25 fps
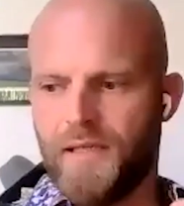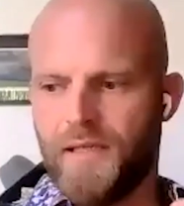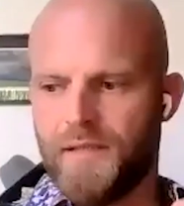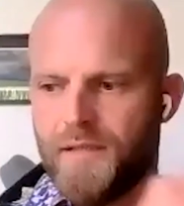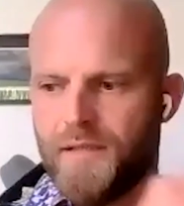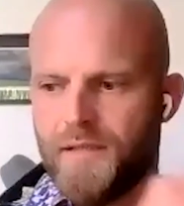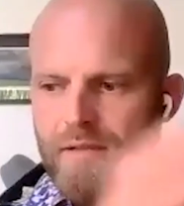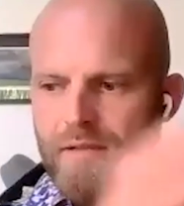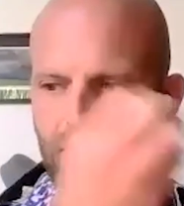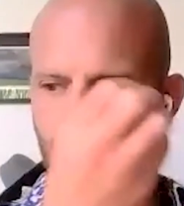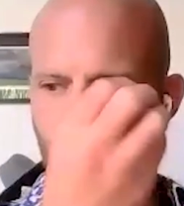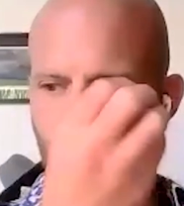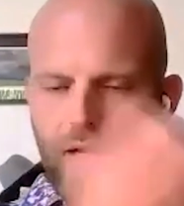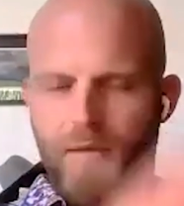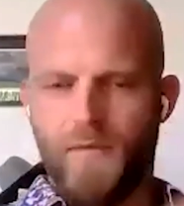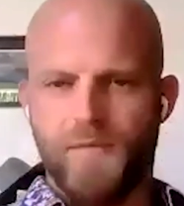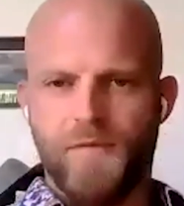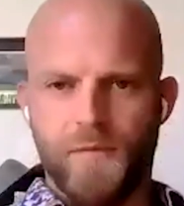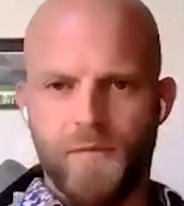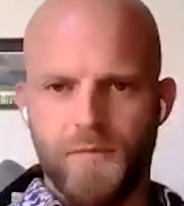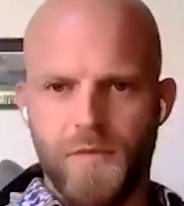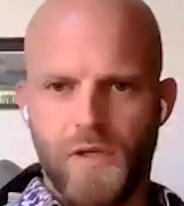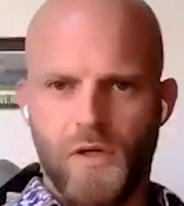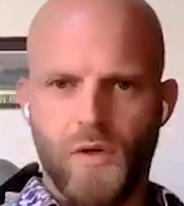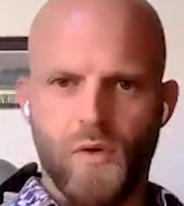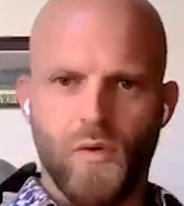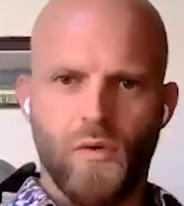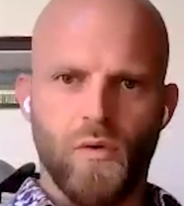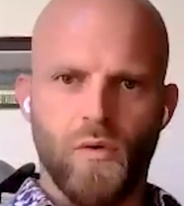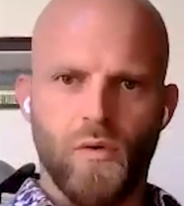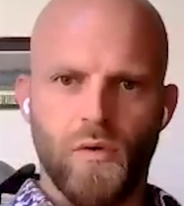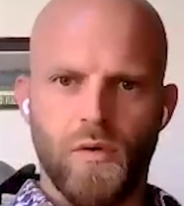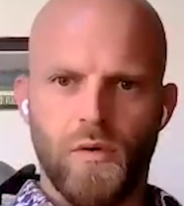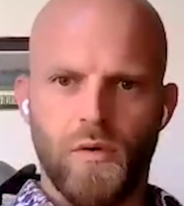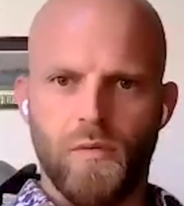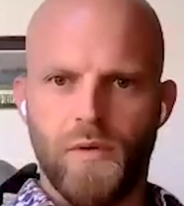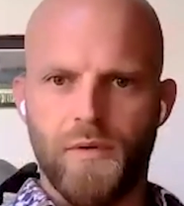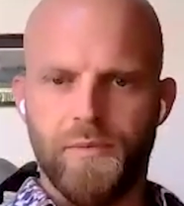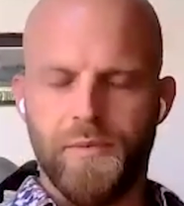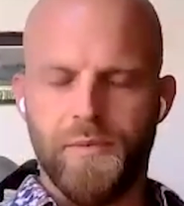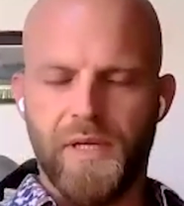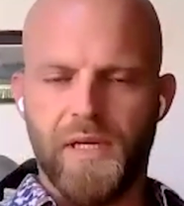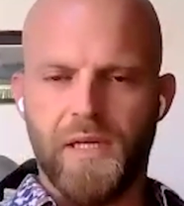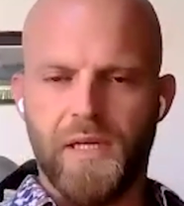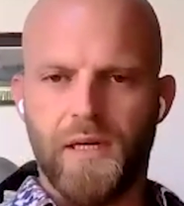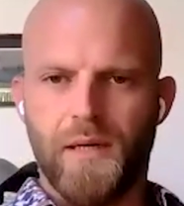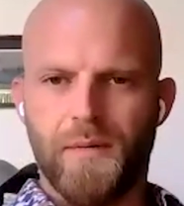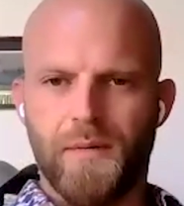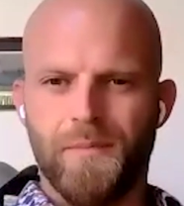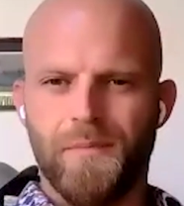essence right from the core when we
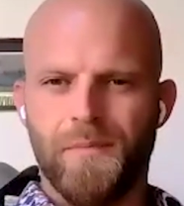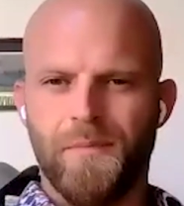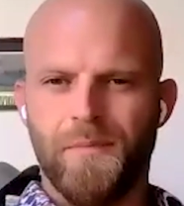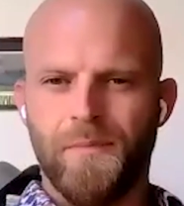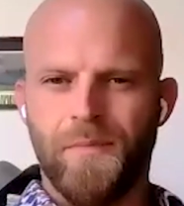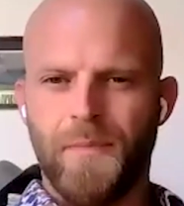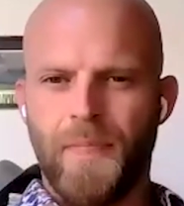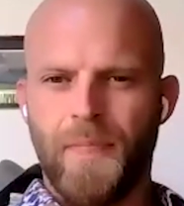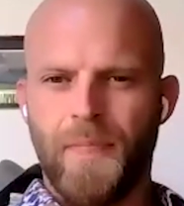come,